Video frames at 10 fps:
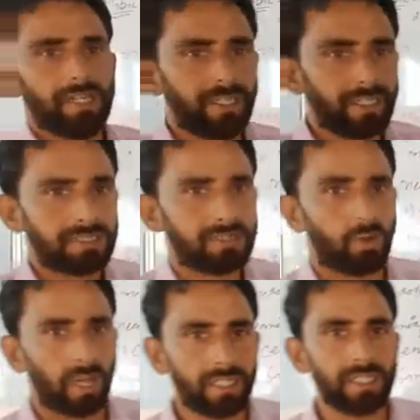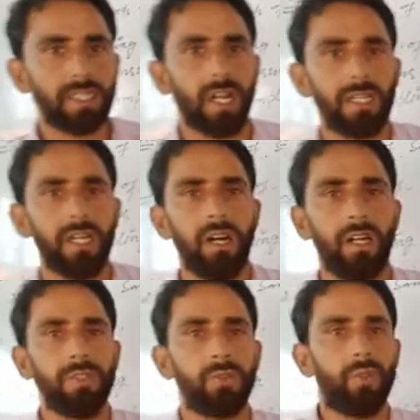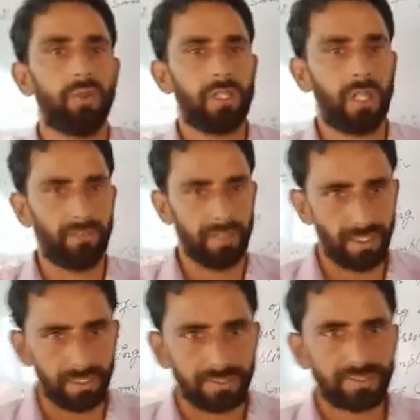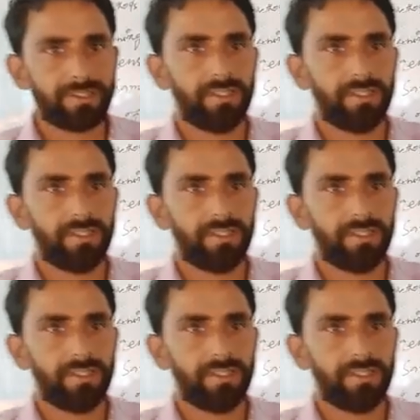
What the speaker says: is collecting data on his own convenience,